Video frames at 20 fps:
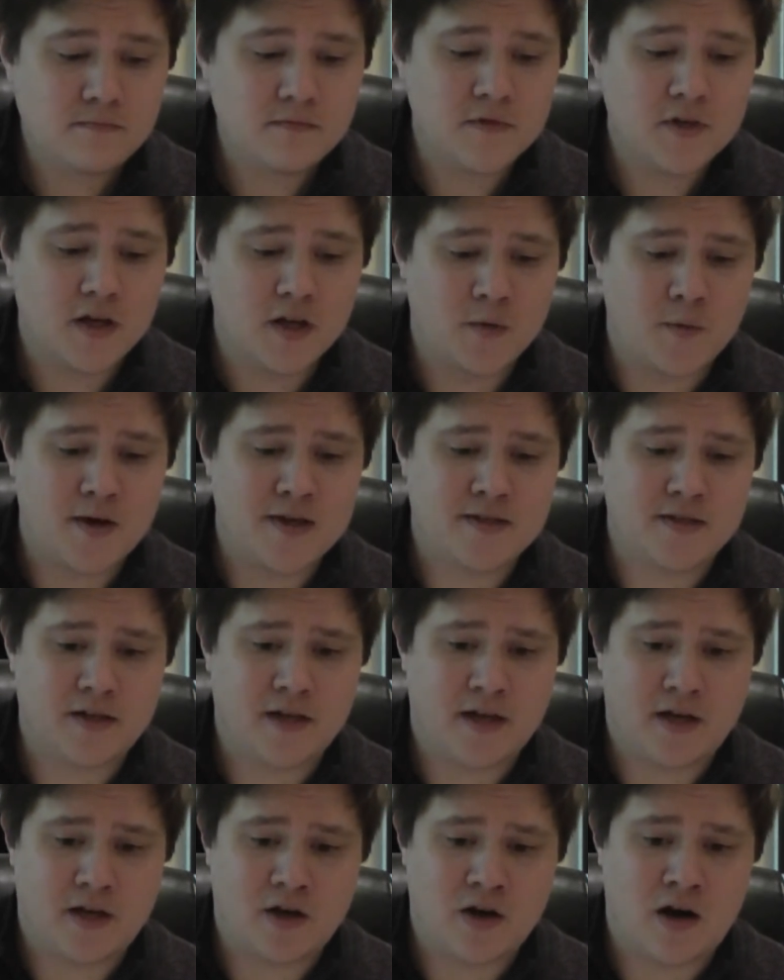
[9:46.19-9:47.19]
otherwise I'll
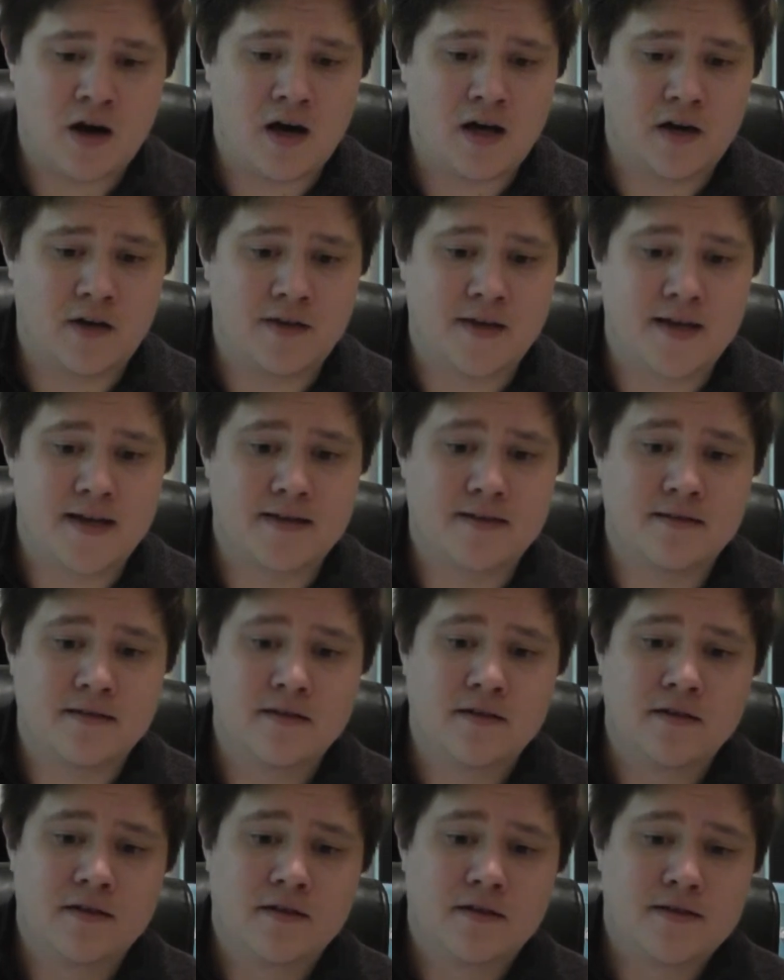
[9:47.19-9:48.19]
get caught on
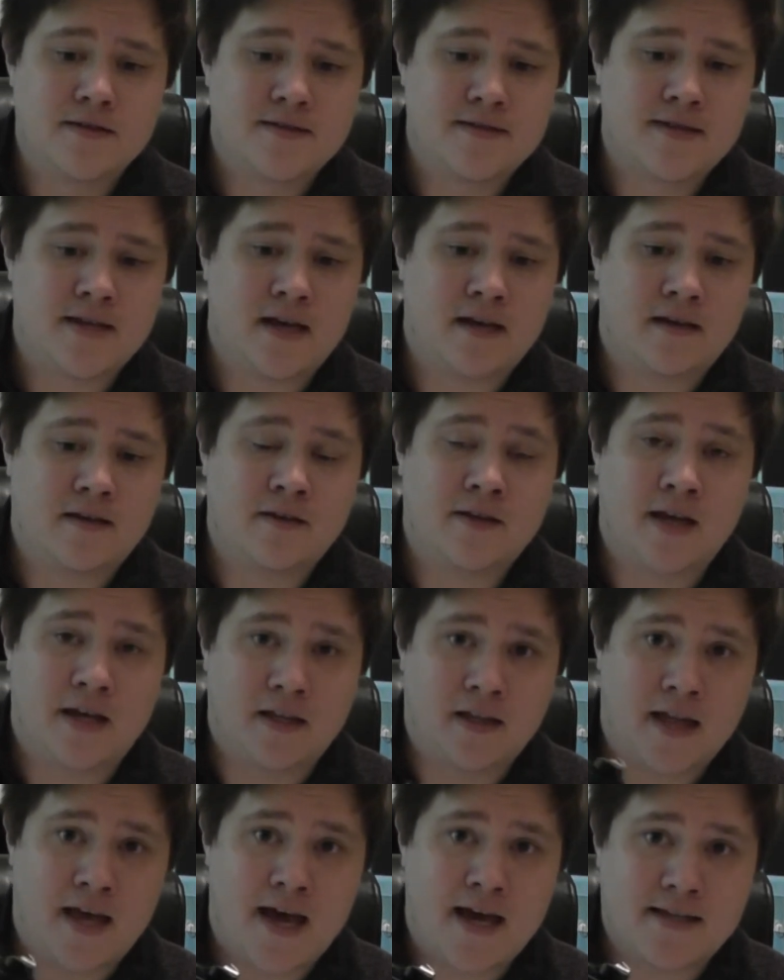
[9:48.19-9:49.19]
that
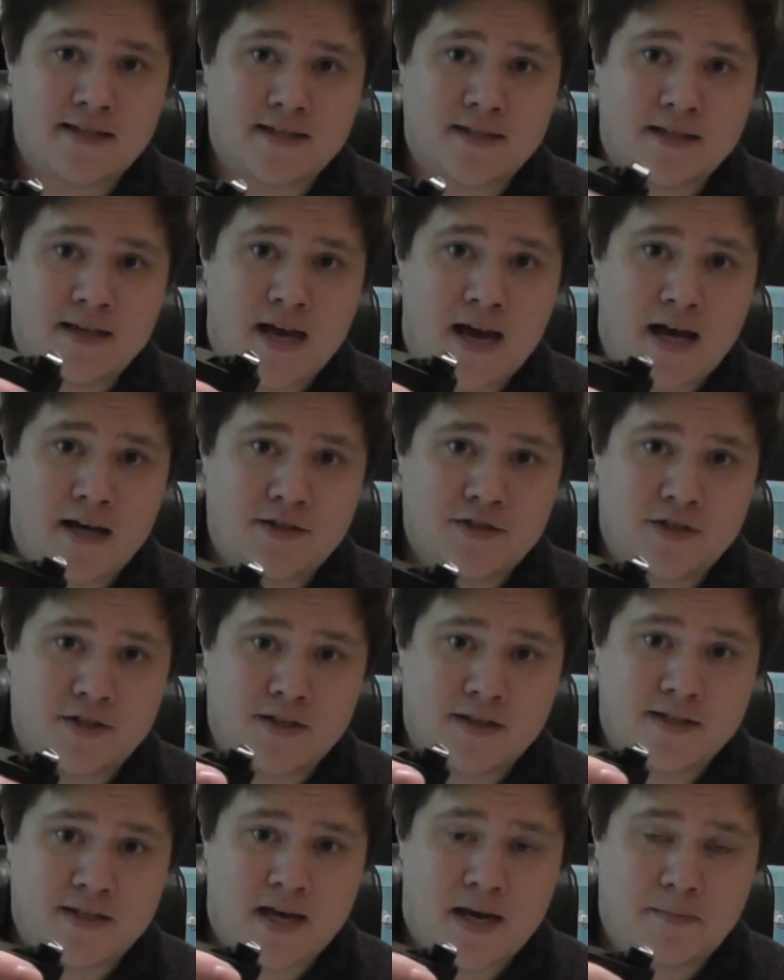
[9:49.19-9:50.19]
last notch on
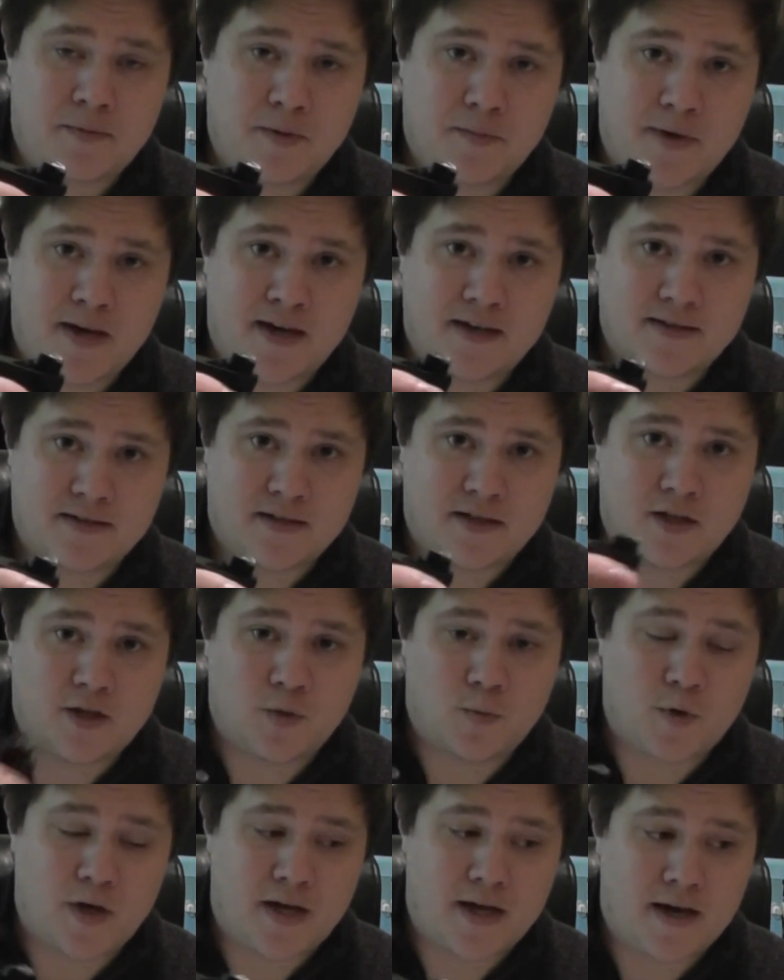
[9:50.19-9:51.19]
the top of the magazine on the
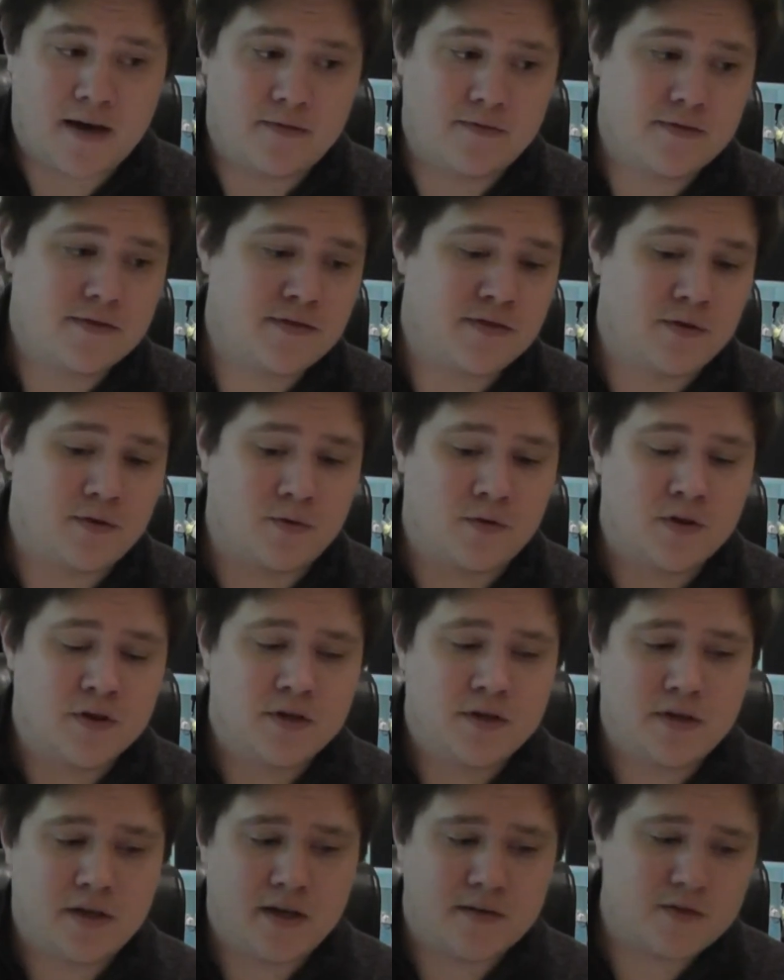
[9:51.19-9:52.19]
way out. So
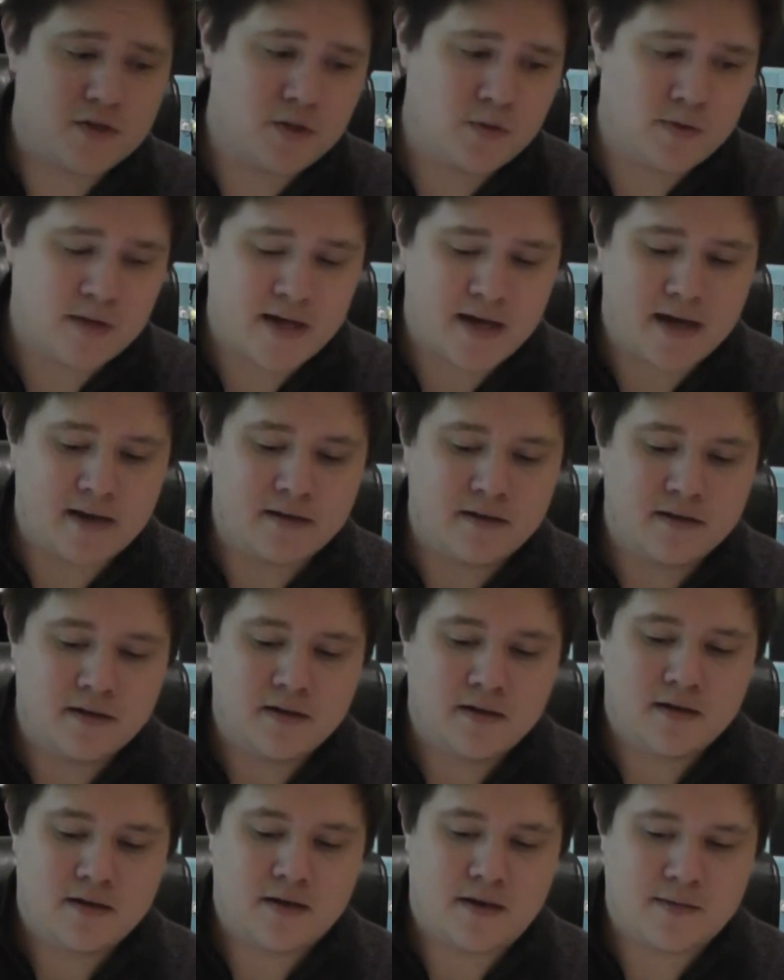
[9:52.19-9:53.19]
you have to do that.
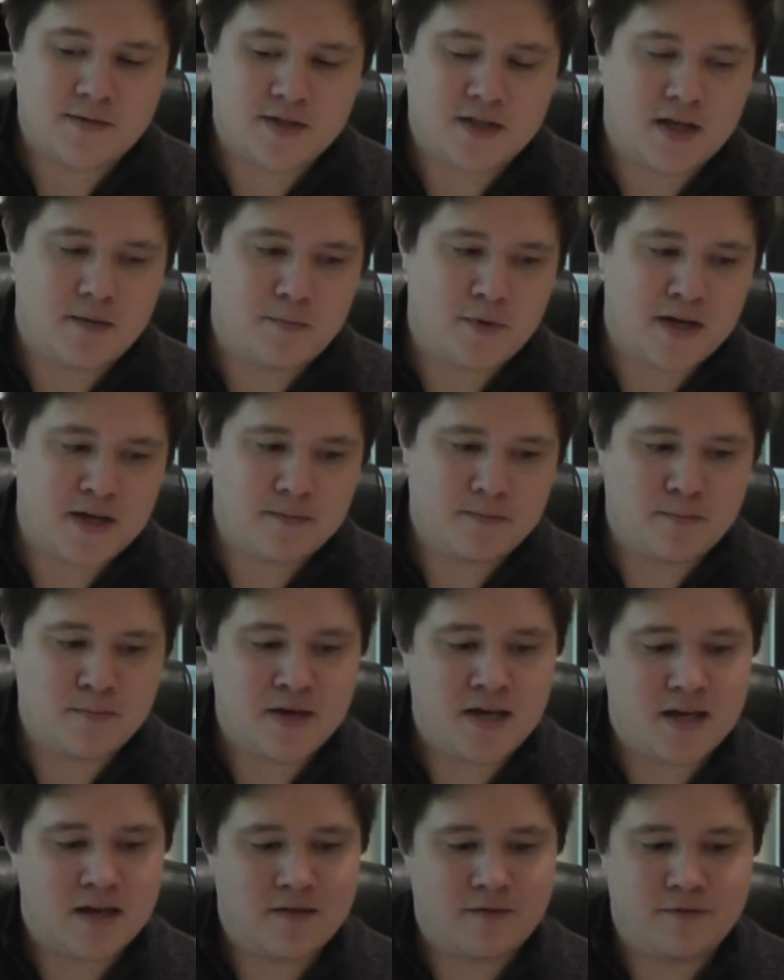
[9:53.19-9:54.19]
So that might
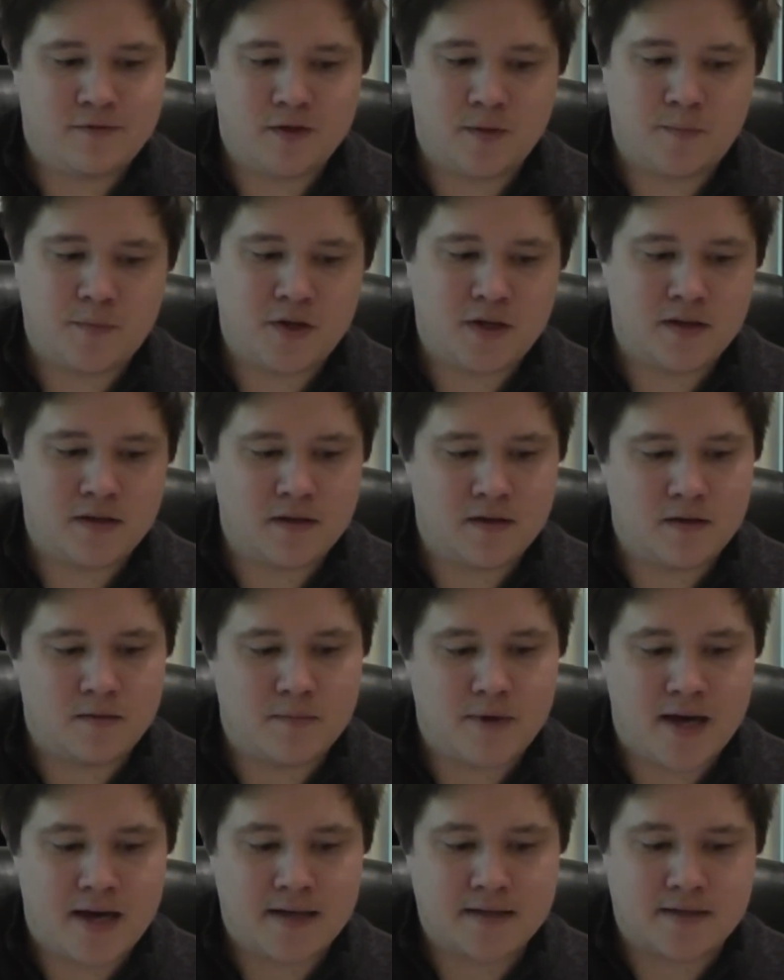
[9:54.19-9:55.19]
make flipping the
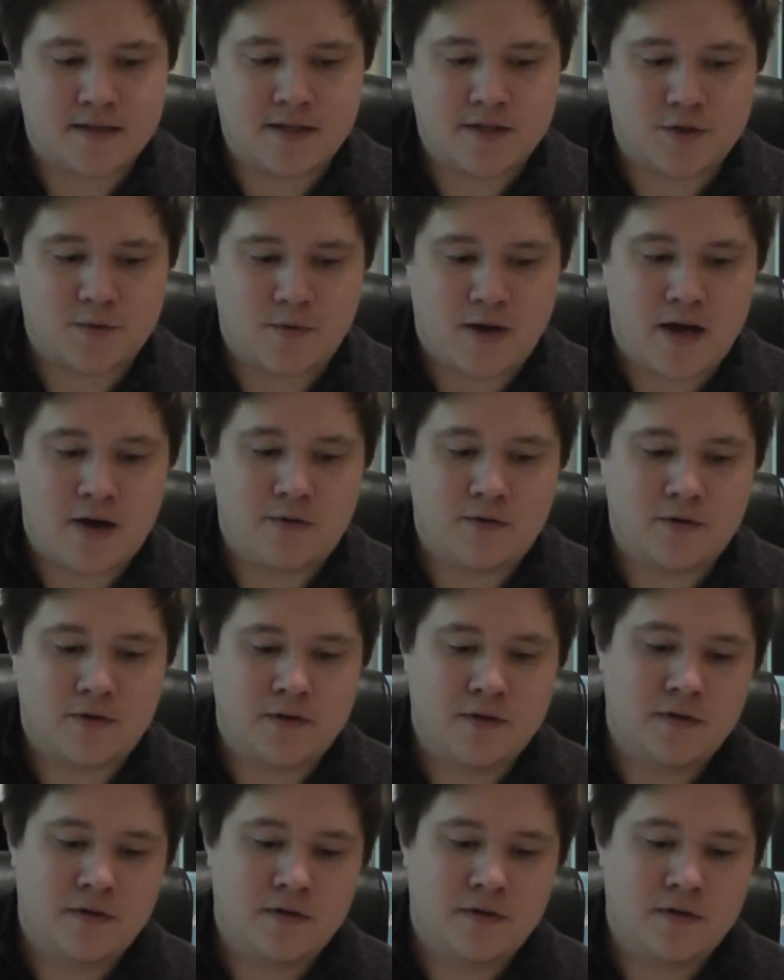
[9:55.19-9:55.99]
magazines around